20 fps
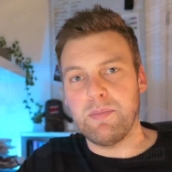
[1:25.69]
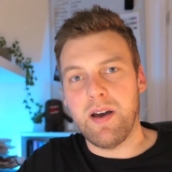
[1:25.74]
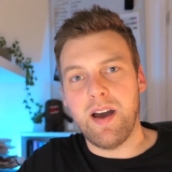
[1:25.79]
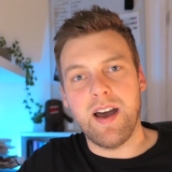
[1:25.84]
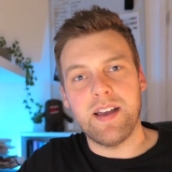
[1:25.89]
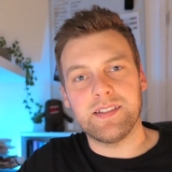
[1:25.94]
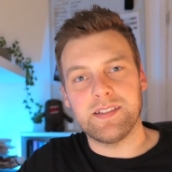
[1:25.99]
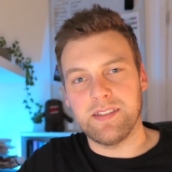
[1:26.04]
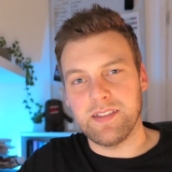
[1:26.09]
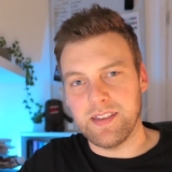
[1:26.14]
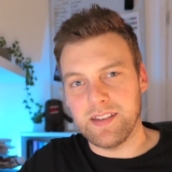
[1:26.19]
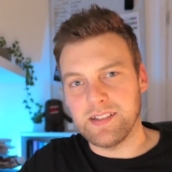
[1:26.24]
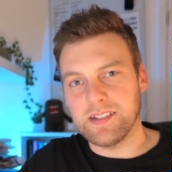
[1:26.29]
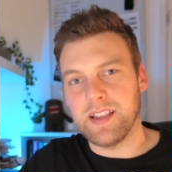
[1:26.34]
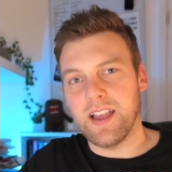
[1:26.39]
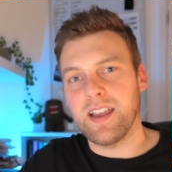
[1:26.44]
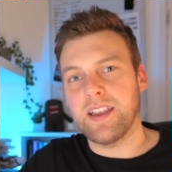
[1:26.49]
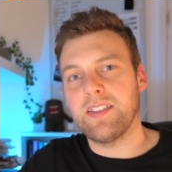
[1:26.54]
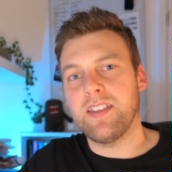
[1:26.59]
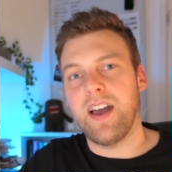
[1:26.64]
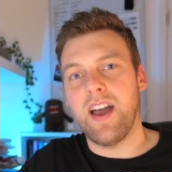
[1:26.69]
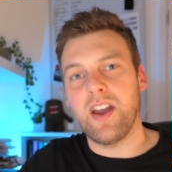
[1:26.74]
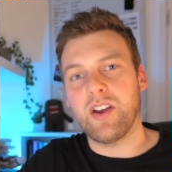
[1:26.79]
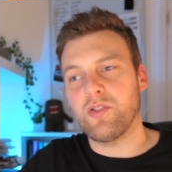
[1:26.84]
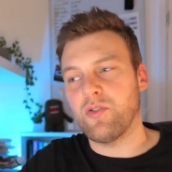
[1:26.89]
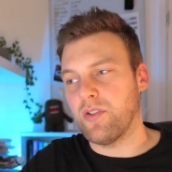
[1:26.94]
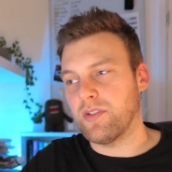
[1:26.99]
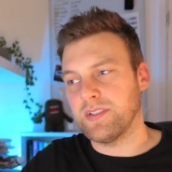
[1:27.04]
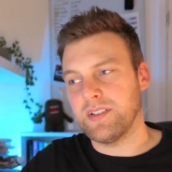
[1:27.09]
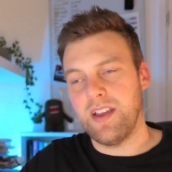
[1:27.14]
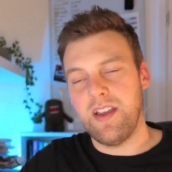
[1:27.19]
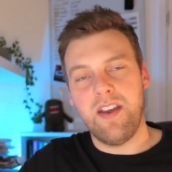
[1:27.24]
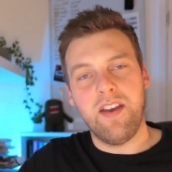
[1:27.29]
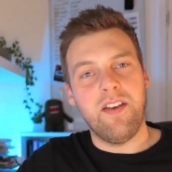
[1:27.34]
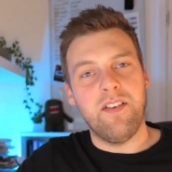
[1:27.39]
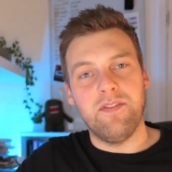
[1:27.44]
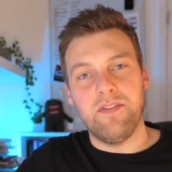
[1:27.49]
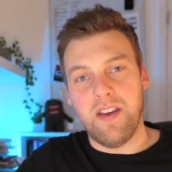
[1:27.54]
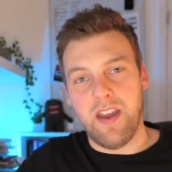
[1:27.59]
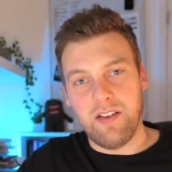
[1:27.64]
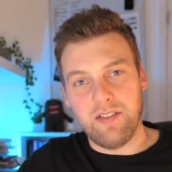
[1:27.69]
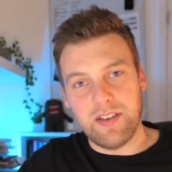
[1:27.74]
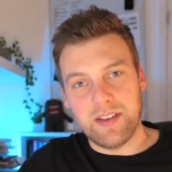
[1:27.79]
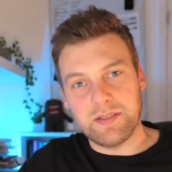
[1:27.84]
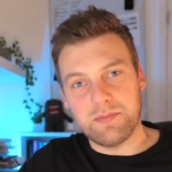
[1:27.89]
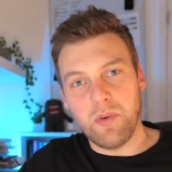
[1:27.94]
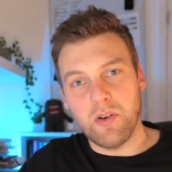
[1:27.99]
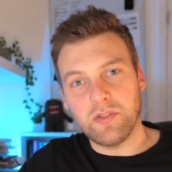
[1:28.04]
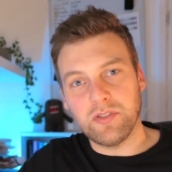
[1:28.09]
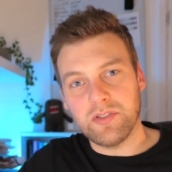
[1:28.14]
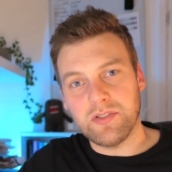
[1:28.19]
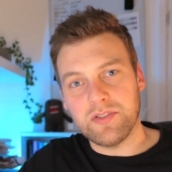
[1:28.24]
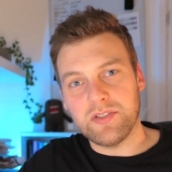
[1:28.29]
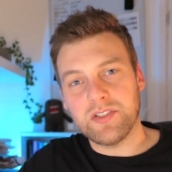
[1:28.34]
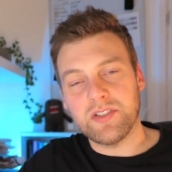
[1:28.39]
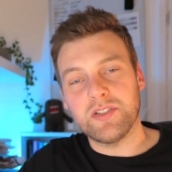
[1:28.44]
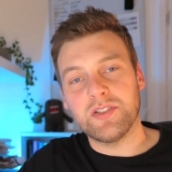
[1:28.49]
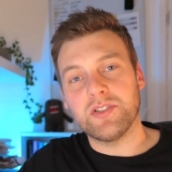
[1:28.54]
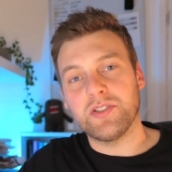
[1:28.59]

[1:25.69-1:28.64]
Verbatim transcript: parts and things like that across various models,